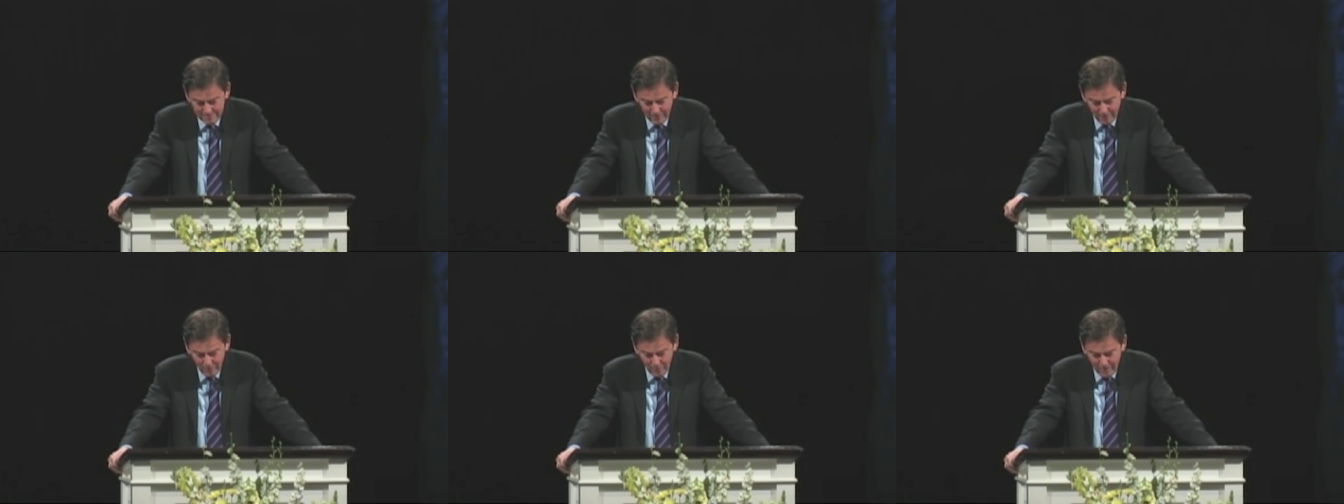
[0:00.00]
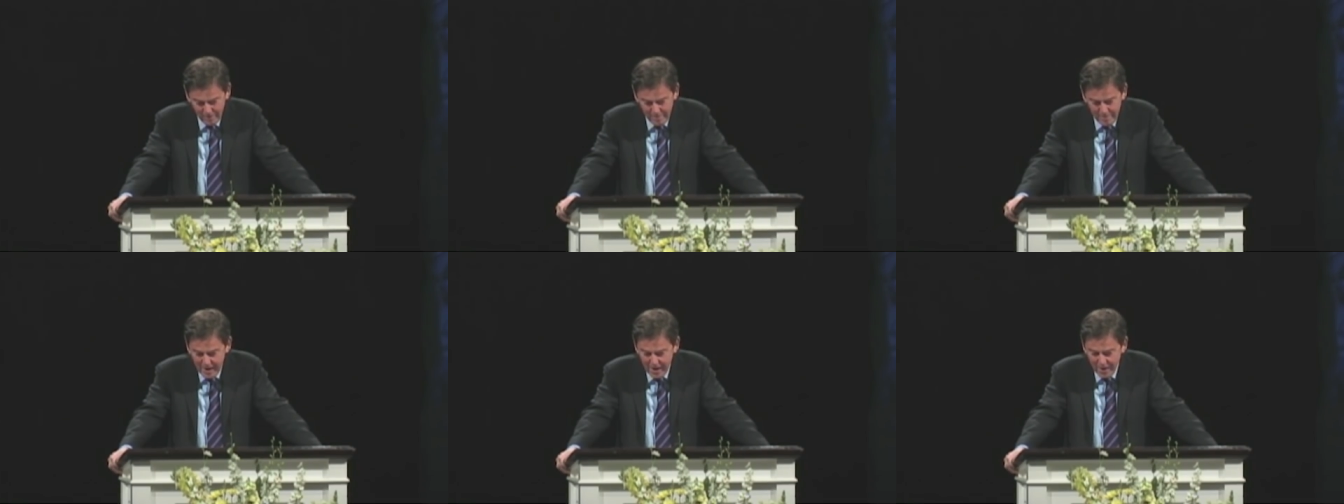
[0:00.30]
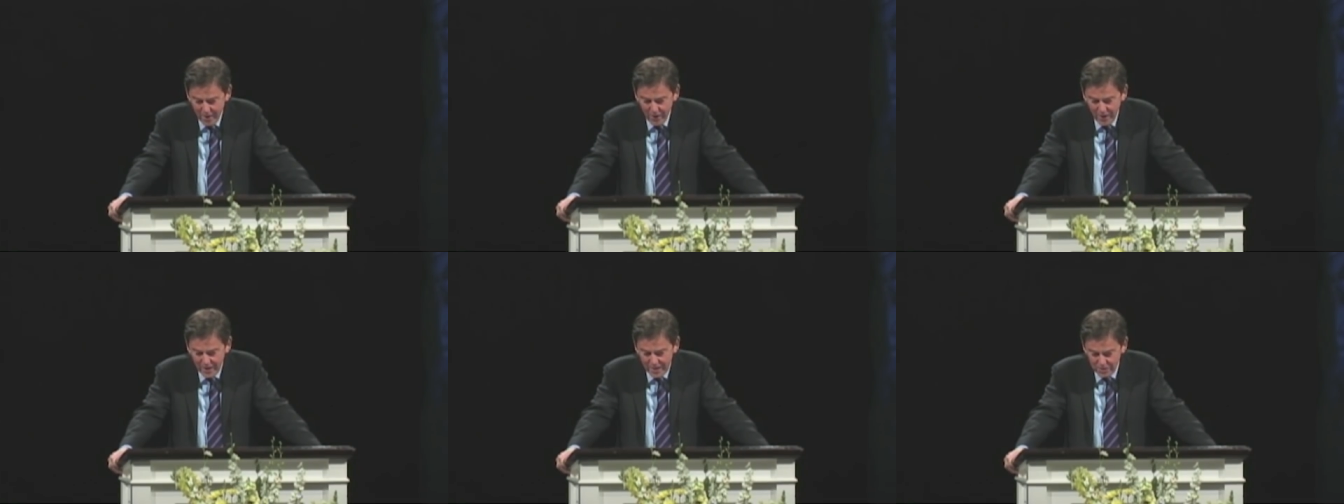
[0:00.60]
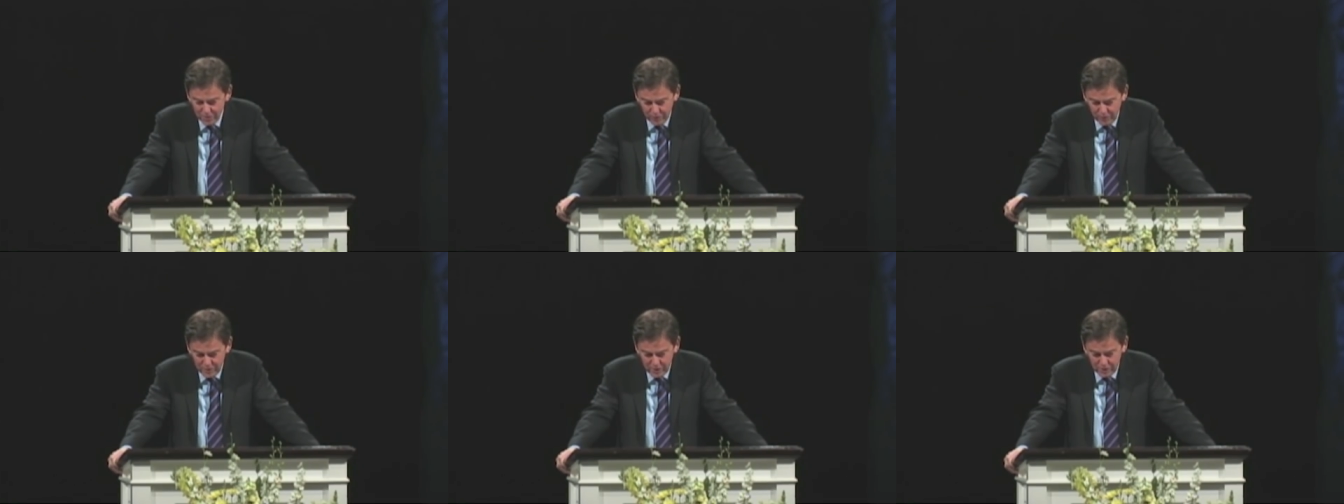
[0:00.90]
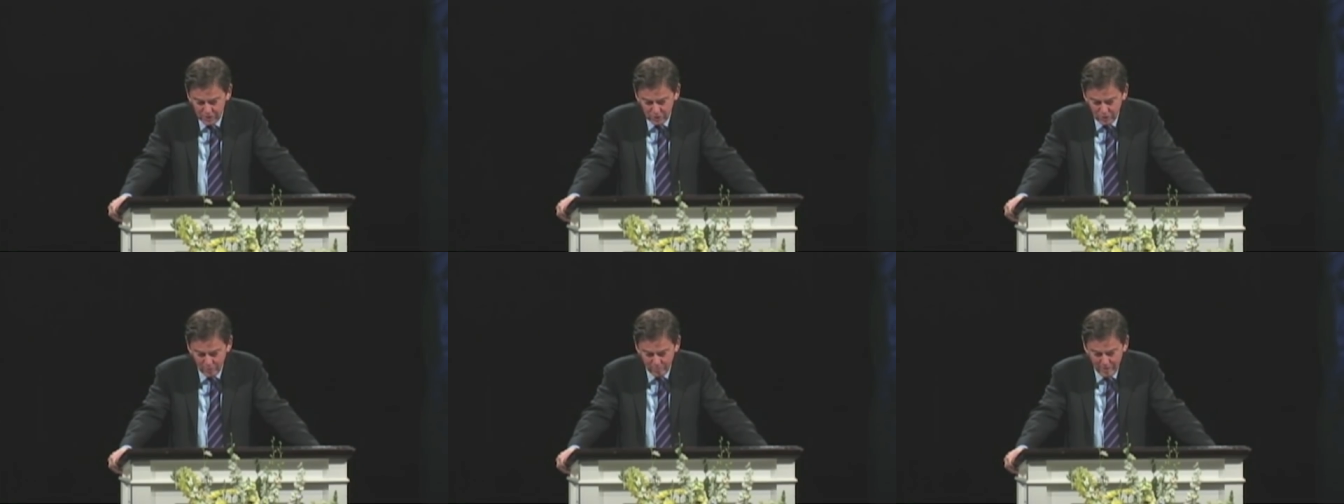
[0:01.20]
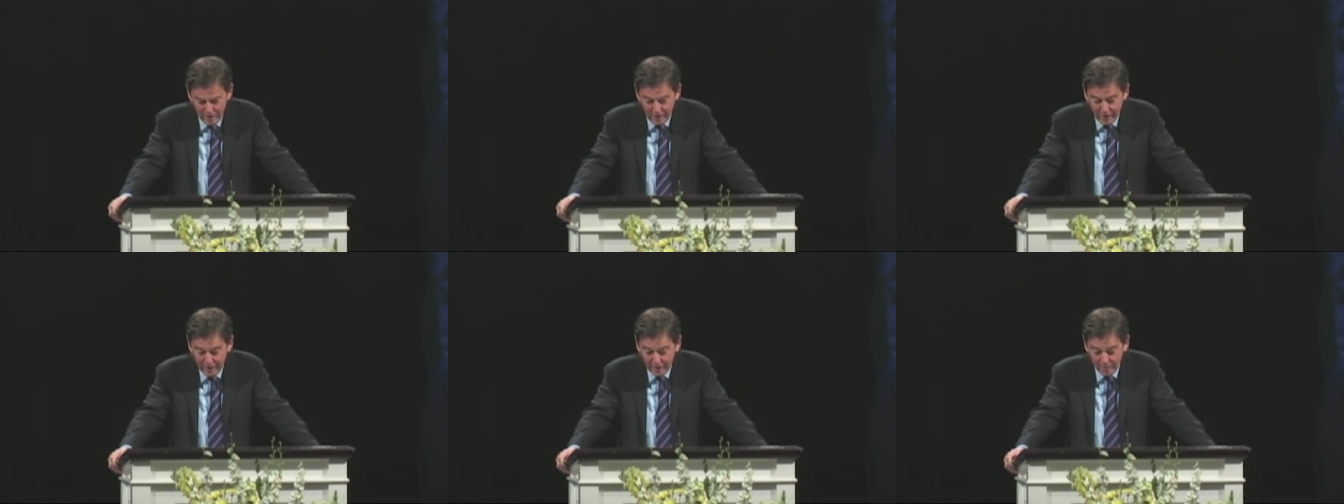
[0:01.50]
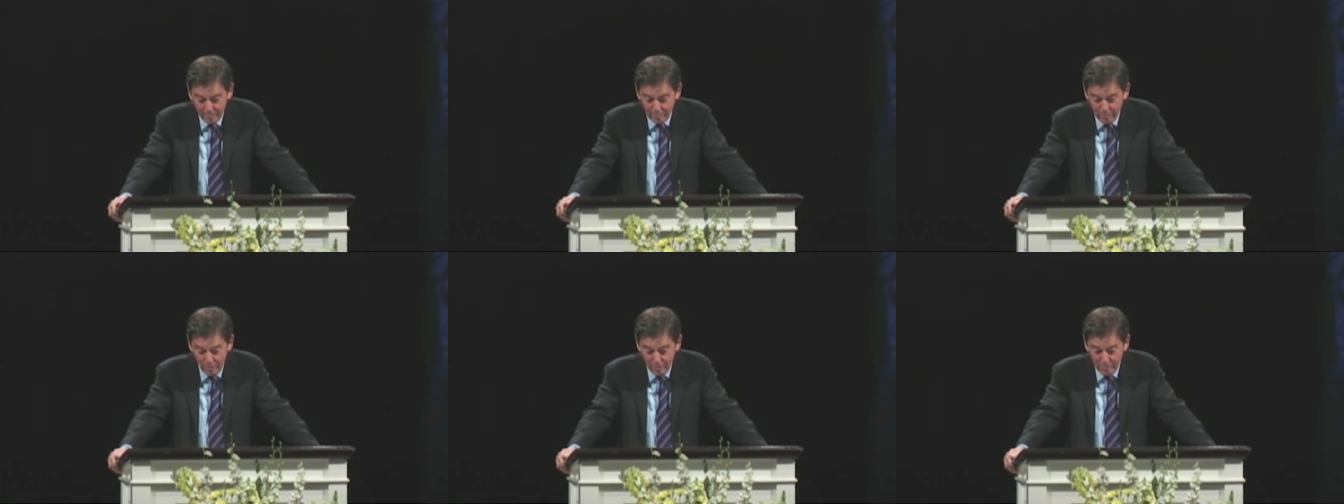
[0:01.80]
On one of my earliest visits to
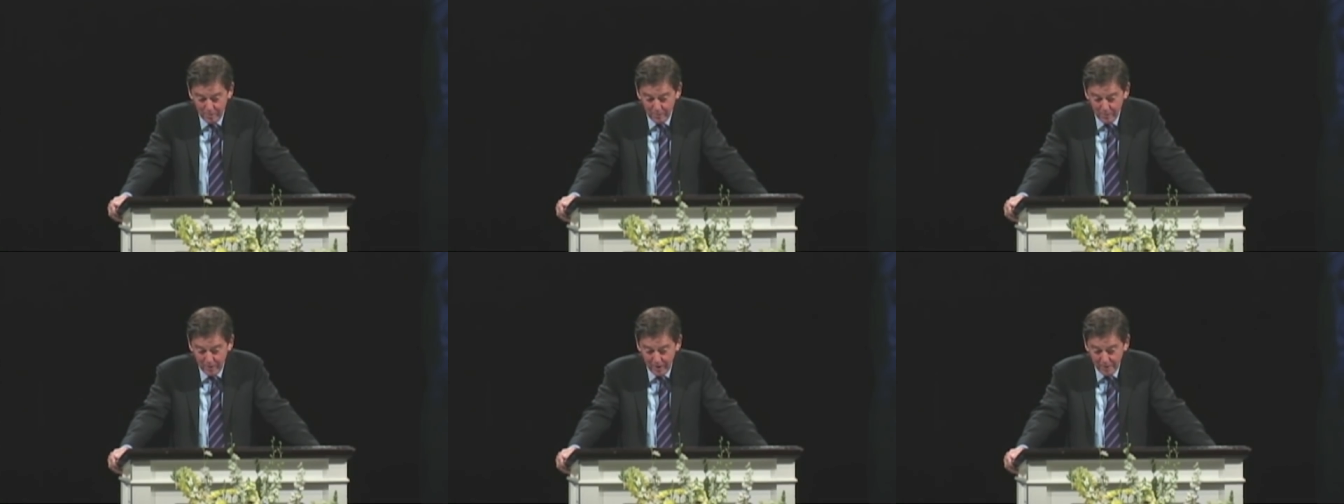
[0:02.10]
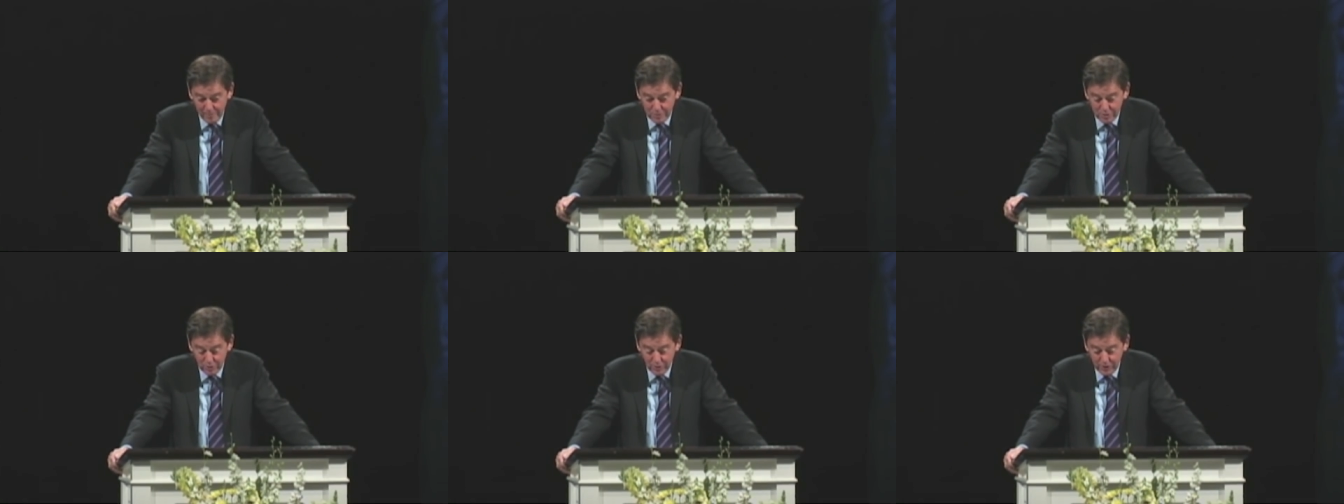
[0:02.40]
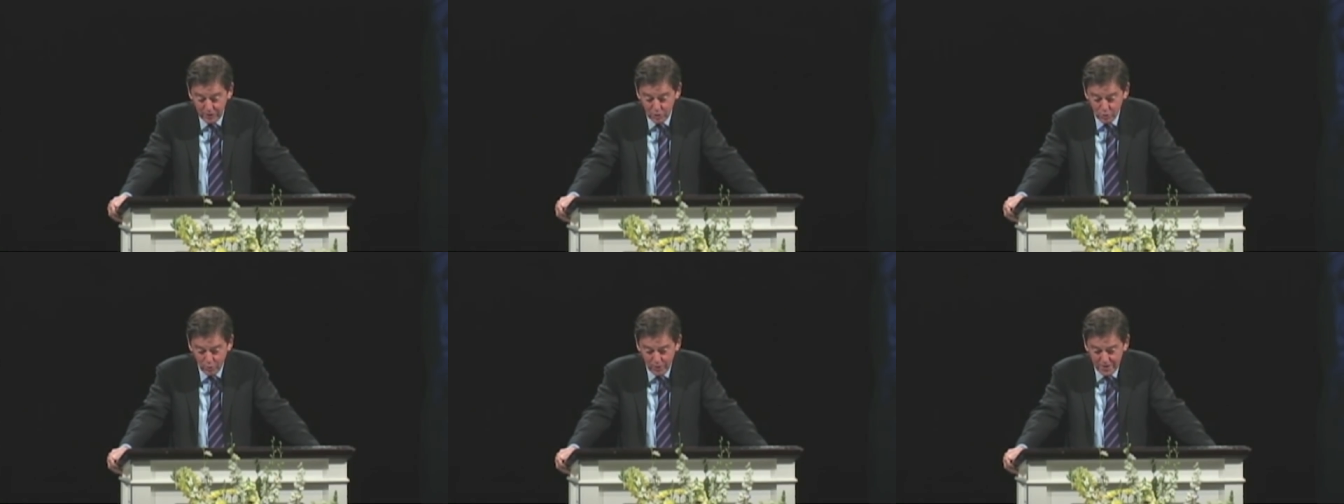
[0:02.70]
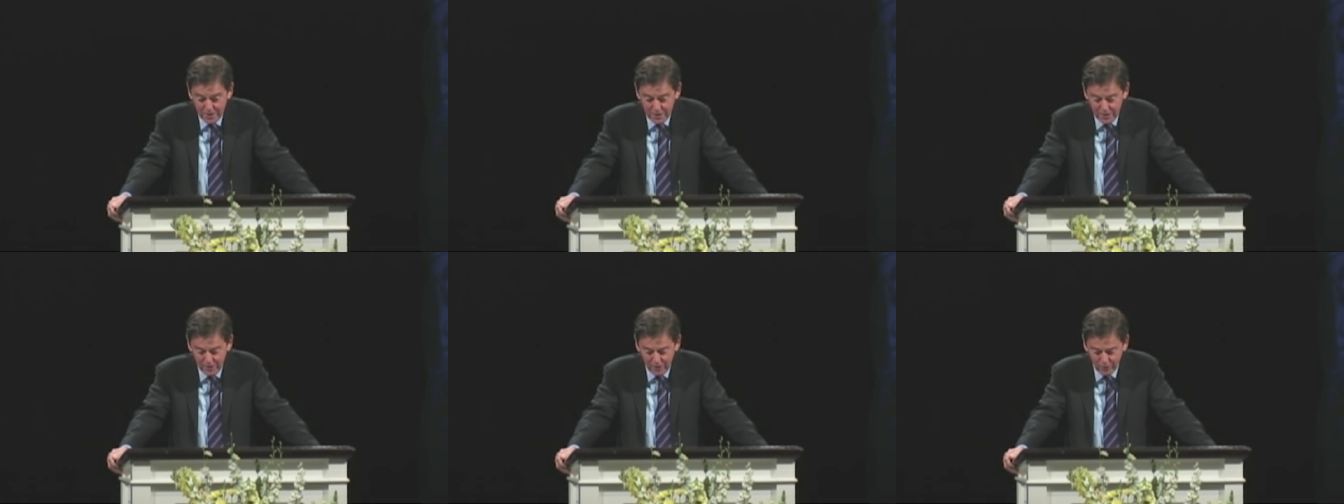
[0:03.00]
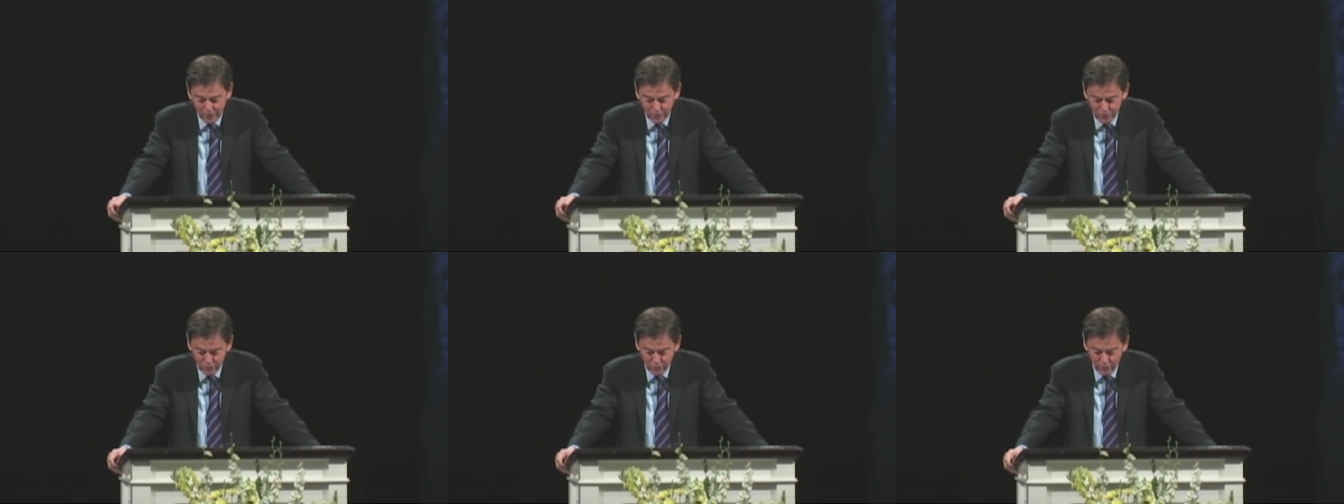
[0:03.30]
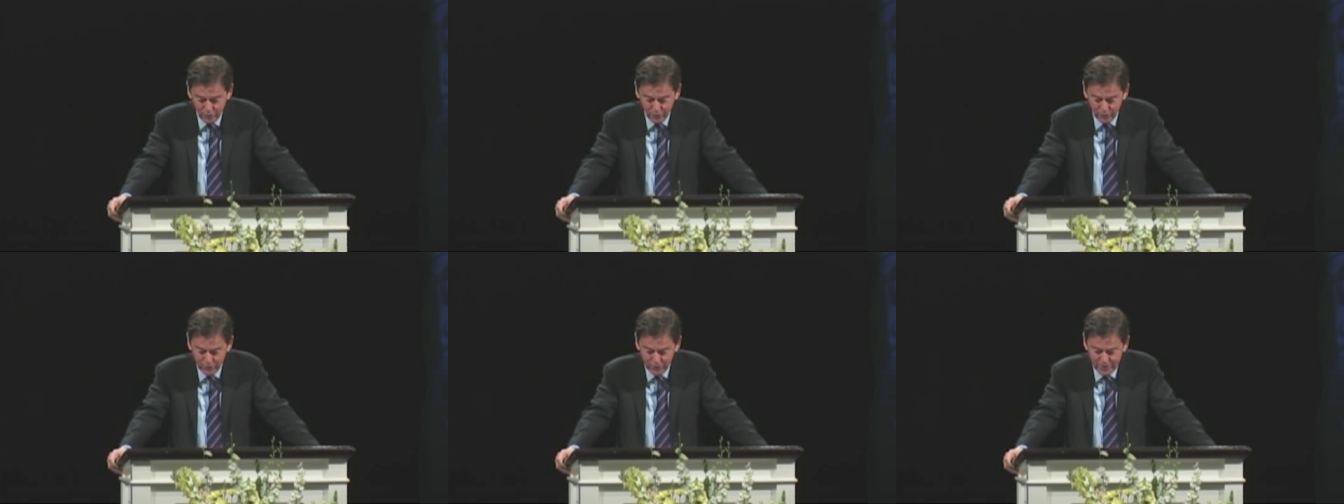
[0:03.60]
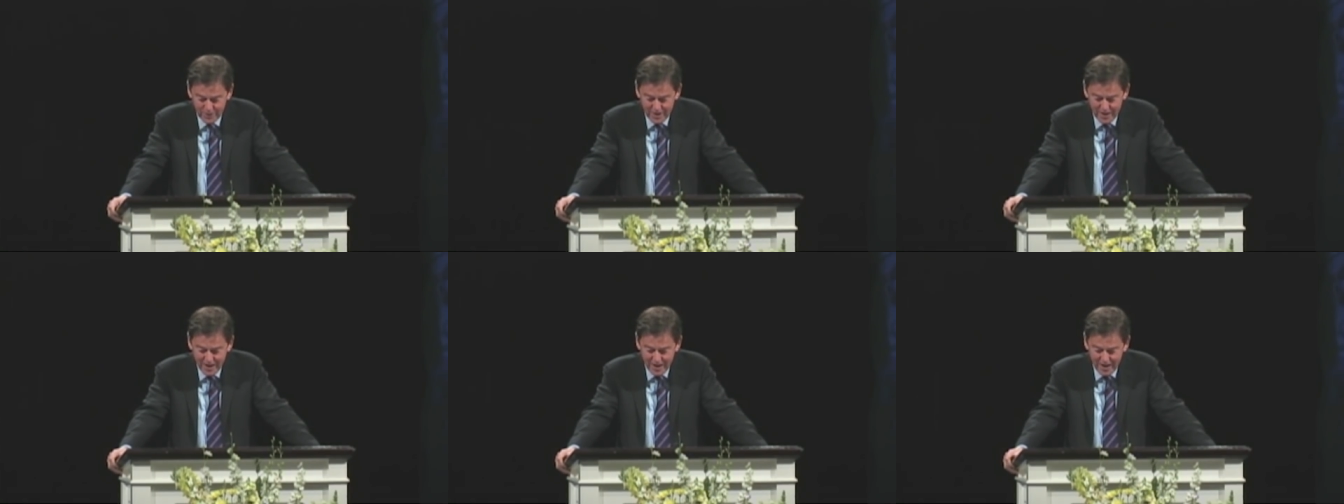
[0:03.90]
America, probably when I was only 20 years
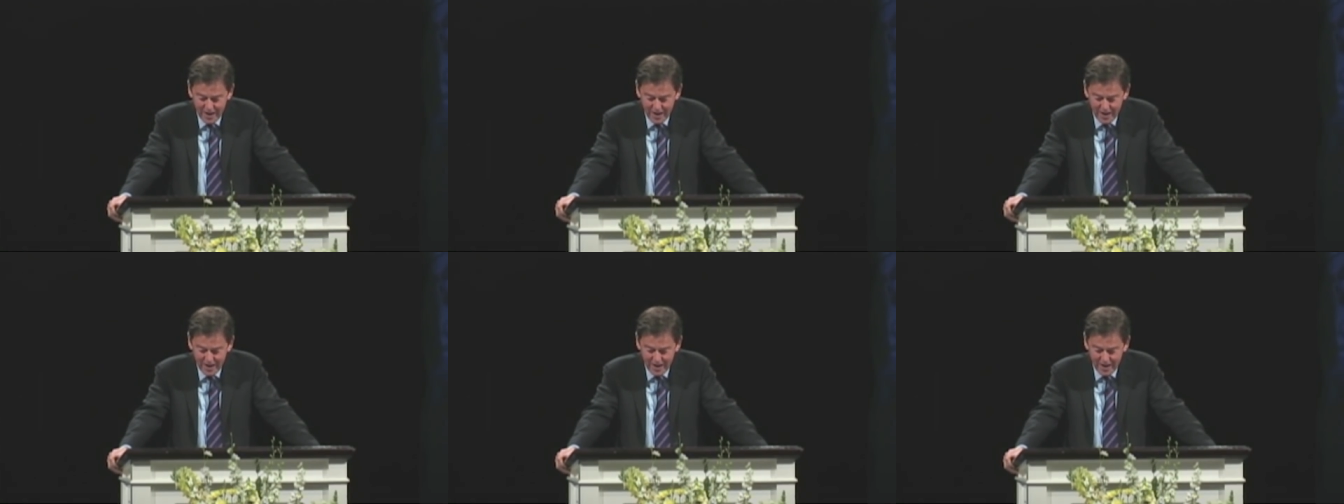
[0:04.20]
old,